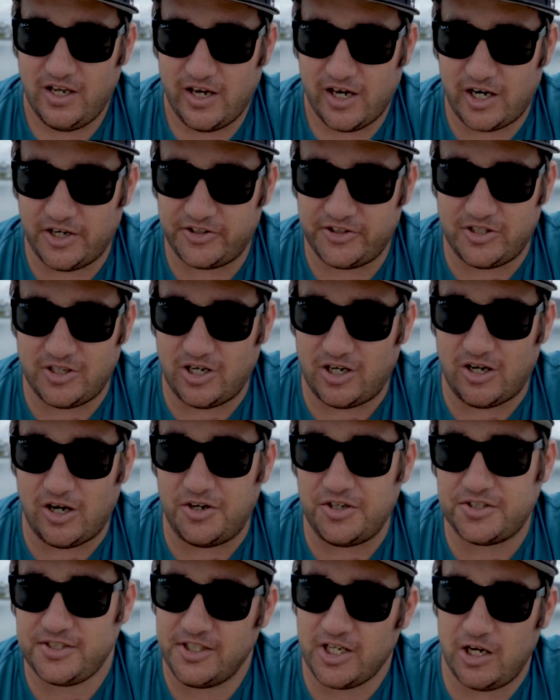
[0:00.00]
And I
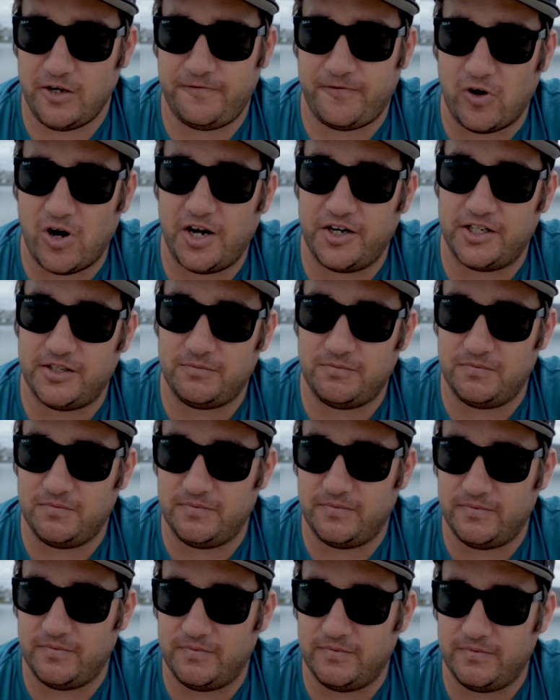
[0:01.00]
honestly don't find it
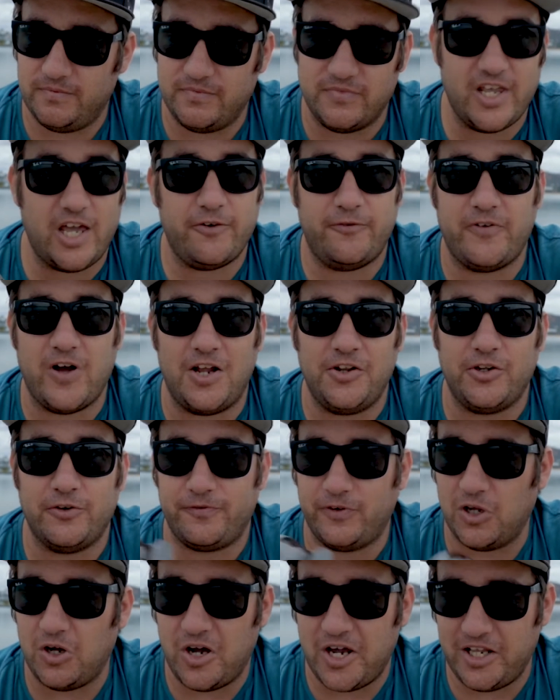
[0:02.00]
that fun to
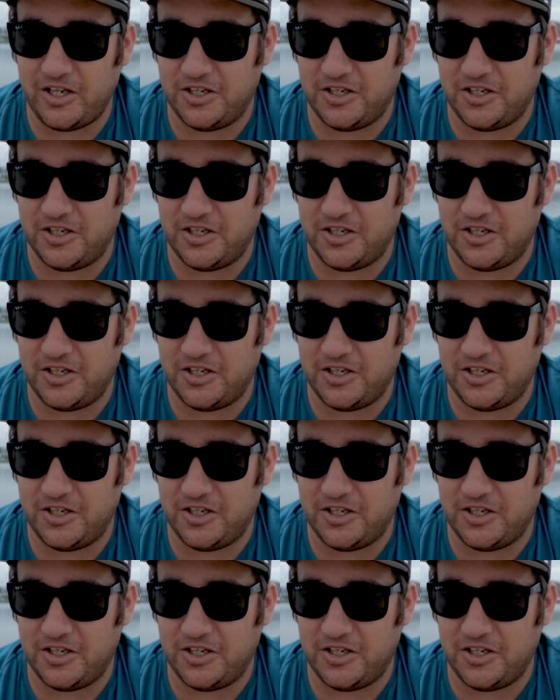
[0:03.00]
fly.